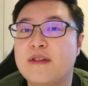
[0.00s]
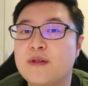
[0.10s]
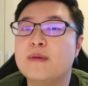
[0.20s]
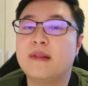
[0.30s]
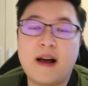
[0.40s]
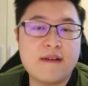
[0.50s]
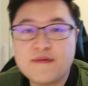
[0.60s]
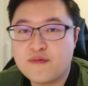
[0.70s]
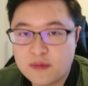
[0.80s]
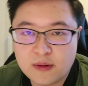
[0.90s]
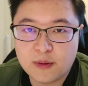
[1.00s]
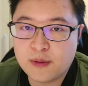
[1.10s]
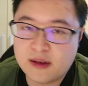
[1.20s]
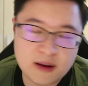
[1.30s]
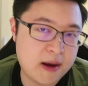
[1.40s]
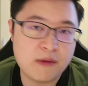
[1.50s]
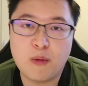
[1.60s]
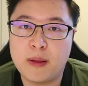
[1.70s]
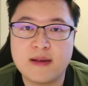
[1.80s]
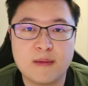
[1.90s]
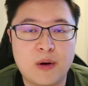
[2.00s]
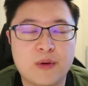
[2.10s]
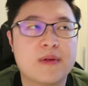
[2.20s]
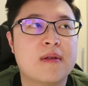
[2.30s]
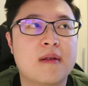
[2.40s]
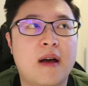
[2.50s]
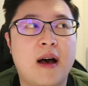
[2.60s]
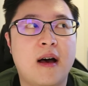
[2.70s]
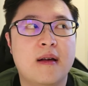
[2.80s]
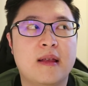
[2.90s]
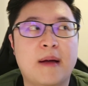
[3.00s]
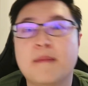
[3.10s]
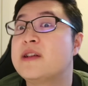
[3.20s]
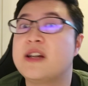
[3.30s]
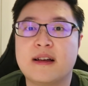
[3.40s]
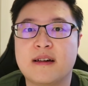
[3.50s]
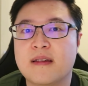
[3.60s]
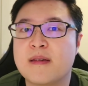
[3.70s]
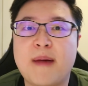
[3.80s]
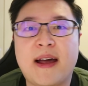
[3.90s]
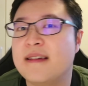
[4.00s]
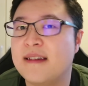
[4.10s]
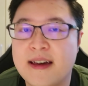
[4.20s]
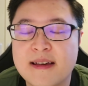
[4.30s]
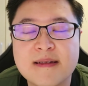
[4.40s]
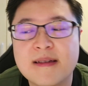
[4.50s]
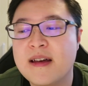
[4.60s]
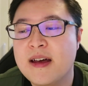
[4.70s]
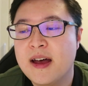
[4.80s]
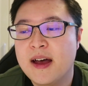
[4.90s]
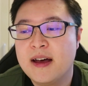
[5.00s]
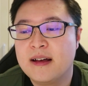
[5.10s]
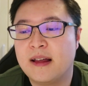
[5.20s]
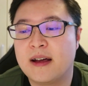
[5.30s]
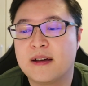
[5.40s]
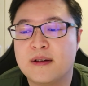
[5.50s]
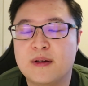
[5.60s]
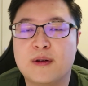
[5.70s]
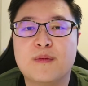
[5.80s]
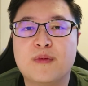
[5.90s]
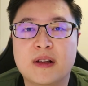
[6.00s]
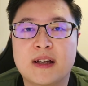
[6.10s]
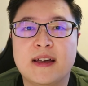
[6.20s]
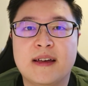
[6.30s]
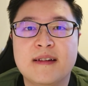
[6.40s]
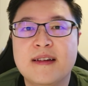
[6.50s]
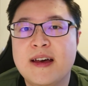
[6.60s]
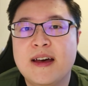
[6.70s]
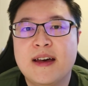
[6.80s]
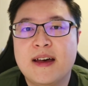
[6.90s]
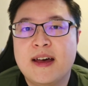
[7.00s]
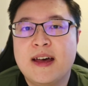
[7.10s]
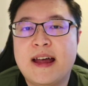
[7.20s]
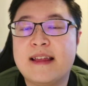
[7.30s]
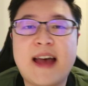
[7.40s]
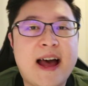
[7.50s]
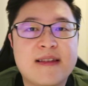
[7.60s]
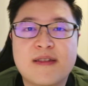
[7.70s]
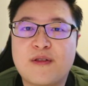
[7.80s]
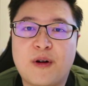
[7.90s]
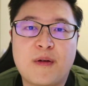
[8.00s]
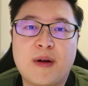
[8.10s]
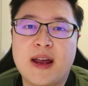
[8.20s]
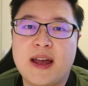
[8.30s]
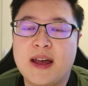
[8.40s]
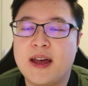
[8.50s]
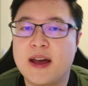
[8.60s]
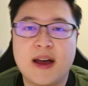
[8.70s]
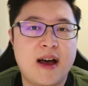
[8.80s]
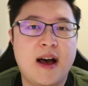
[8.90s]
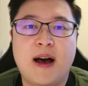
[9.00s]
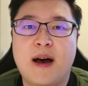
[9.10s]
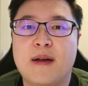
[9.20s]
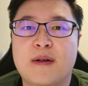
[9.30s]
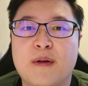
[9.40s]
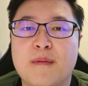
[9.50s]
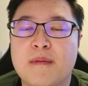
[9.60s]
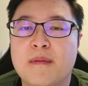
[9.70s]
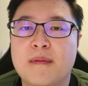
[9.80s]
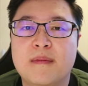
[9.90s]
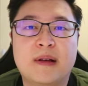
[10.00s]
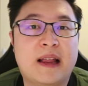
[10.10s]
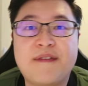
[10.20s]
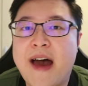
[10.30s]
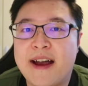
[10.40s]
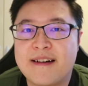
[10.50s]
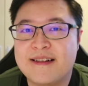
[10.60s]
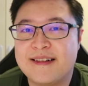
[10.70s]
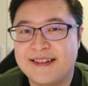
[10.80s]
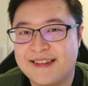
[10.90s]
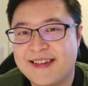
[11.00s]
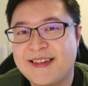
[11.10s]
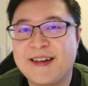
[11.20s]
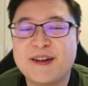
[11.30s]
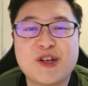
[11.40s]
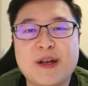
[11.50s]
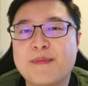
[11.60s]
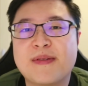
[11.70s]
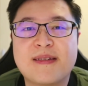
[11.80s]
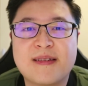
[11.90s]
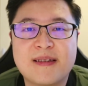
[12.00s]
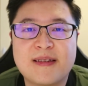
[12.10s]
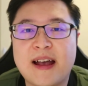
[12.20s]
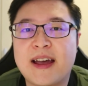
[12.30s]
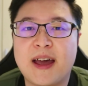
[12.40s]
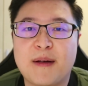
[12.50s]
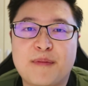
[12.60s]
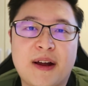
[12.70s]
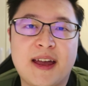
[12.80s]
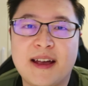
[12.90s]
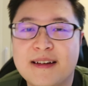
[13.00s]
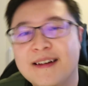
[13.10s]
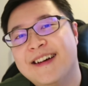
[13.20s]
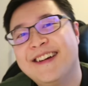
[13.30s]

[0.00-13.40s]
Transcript: do love to do cinematic roleplays the most, like Majella Curse back in the days, like, you know, really intense story, you know, cliffhangers, ships sinking, breaking,